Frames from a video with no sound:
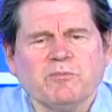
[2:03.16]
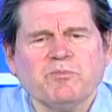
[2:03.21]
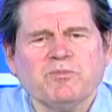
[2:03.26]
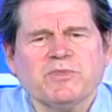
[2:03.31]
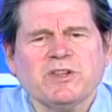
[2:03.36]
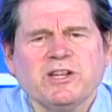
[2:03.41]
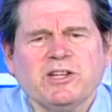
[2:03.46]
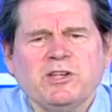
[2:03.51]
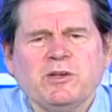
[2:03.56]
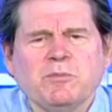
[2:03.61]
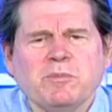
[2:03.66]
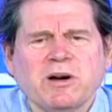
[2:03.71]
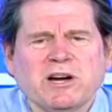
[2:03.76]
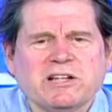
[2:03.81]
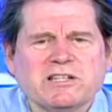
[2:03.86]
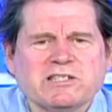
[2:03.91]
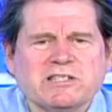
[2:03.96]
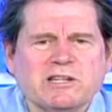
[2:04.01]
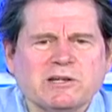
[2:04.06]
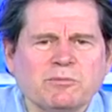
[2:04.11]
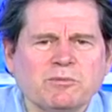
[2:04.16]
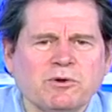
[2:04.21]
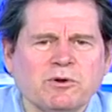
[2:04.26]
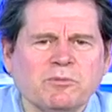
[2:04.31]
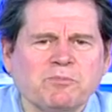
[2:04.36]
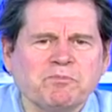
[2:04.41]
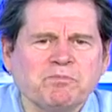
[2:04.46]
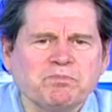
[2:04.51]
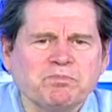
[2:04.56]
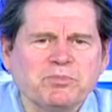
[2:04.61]
now you might say, well,
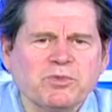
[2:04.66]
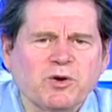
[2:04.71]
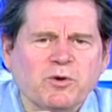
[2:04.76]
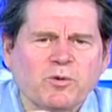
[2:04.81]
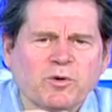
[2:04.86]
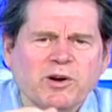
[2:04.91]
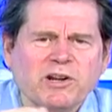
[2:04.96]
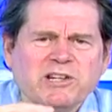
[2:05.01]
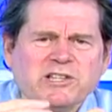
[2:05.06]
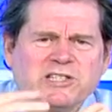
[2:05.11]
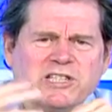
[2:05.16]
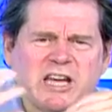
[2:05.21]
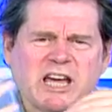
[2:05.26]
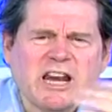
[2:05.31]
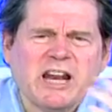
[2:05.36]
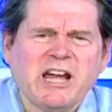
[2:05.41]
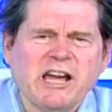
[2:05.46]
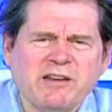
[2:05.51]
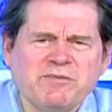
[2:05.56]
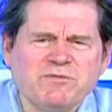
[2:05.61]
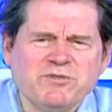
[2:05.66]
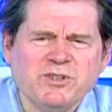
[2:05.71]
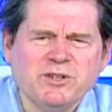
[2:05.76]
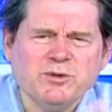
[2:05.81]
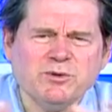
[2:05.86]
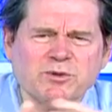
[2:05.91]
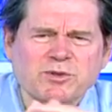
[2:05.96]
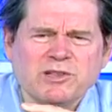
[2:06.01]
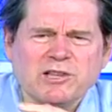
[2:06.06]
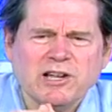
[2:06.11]
what does that have to do
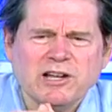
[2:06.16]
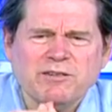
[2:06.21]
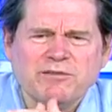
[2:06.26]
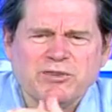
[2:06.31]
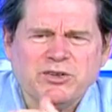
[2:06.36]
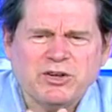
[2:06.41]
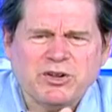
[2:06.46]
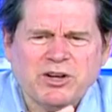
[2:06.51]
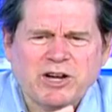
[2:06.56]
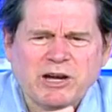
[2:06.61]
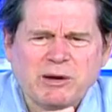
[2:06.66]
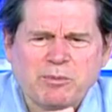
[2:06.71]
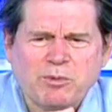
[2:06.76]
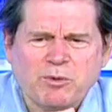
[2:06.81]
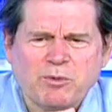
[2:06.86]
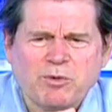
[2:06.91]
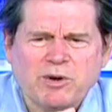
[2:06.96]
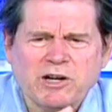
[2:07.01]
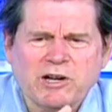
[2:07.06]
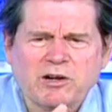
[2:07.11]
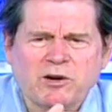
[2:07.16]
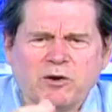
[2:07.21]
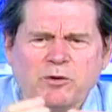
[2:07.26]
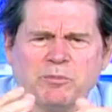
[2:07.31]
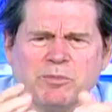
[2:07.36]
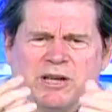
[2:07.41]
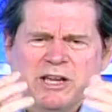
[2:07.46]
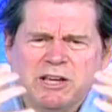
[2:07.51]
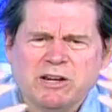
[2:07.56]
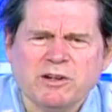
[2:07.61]
with loving your neighbor well or
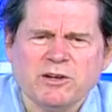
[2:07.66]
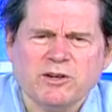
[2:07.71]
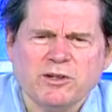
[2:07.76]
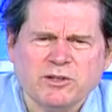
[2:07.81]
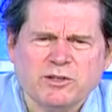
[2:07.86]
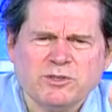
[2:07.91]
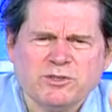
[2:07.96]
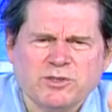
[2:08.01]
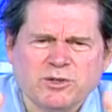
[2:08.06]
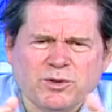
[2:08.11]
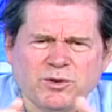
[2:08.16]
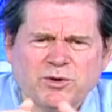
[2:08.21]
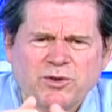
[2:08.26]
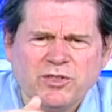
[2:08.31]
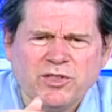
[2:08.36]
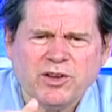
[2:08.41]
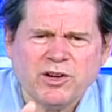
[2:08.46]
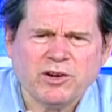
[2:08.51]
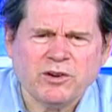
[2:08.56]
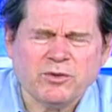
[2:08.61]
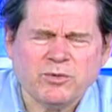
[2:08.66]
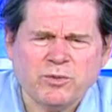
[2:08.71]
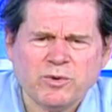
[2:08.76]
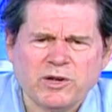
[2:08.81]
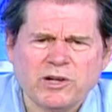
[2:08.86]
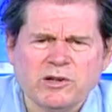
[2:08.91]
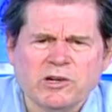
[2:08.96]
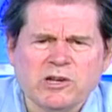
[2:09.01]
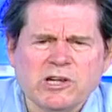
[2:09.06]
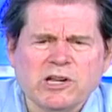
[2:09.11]
being a good steward of the earth?
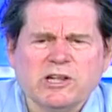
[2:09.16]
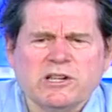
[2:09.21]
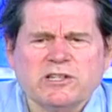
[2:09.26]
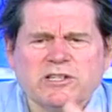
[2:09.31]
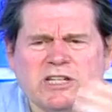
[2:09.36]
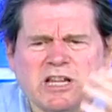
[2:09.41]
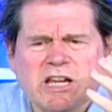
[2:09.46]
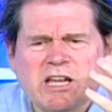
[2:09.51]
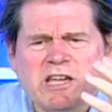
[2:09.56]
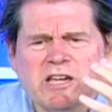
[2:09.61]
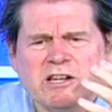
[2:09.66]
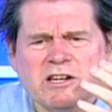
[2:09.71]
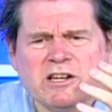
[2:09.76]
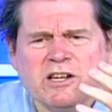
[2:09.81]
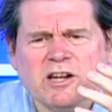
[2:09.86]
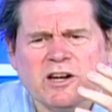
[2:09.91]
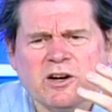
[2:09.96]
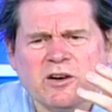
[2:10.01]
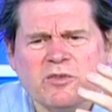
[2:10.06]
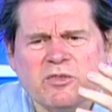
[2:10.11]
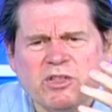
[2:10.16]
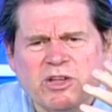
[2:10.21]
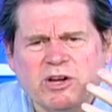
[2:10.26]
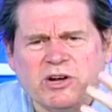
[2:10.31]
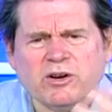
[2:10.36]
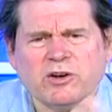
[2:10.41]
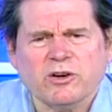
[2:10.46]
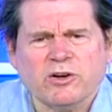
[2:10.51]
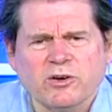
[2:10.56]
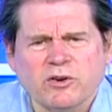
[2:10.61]
Well, taking care of the
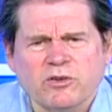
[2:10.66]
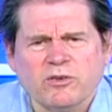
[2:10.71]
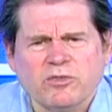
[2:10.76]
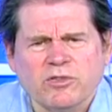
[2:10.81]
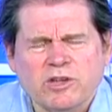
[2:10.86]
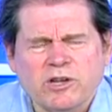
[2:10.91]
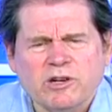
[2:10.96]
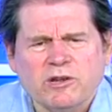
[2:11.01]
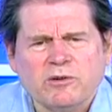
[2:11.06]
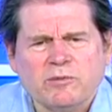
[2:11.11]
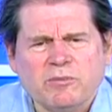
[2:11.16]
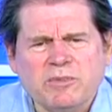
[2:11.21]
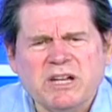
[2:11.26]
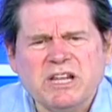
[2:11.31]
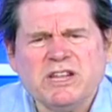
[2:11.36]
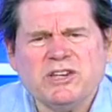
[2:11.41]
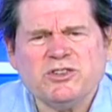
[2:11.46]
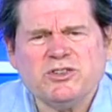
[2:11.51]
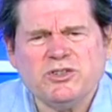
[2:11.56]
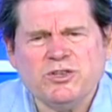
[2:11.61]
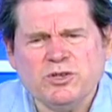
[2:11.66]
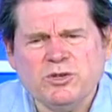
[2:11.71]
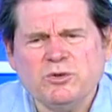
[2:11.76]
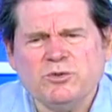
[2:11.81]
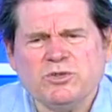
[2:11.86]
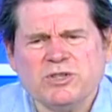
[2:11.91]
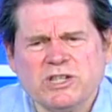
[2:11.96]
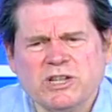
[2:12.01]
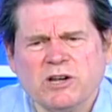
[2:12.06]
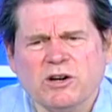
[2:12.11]
earth means
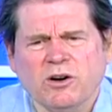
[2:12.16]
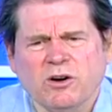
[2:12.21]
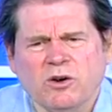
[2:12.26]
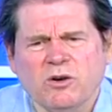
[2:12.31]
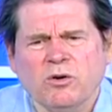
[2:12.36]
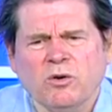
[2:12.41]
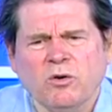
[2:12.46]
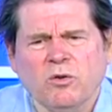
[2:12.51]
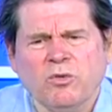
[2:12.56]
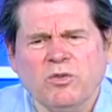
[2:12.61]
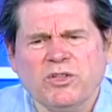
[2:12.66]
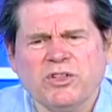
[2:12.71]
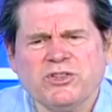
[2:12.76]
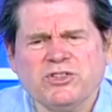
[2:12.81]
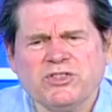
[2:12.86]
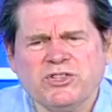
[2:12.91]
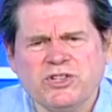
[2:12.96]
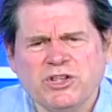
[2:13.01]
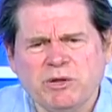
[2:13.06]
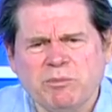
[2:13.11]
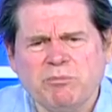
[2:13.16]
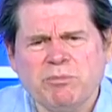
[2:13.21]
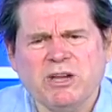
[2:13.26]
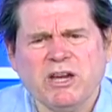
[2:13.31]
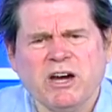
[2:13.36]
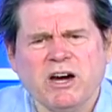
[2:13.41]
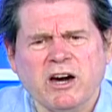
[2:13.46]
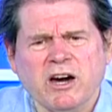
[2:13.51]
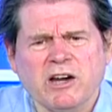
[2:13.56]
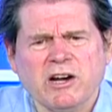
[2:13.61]
using all the
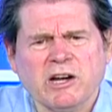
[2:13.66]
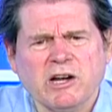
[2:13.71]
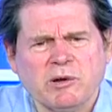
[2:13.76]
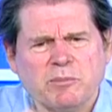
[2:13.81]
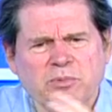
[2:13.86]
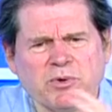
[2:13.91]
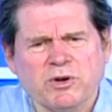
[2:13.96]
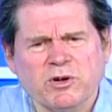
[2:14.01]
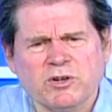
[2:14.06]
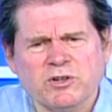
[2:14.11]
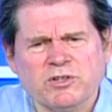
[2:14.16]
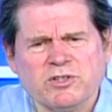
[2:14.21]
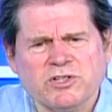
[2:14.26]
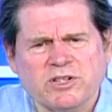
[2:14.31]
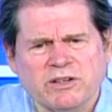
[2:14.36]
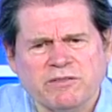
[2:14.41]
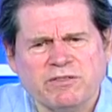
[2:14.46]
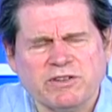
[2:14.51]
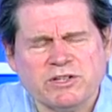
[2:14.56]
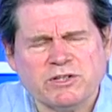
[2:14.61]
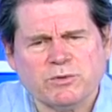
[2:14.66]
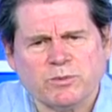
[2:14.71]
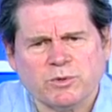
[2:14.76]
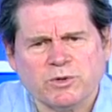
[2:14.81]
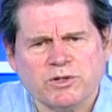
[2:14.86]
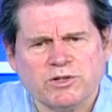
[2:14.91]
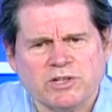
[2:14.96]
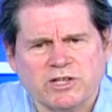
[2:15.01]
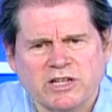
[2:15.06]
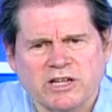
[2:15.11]
symbiotic parts of it to
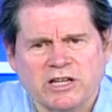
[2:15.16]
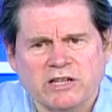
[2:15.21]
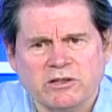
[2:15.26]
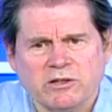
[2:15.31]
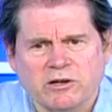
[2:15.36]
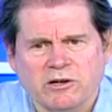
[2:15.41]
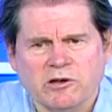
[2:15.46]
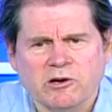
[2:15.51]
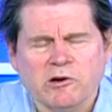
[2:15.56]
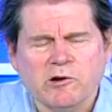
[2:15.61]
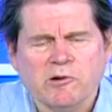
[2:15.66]
work together.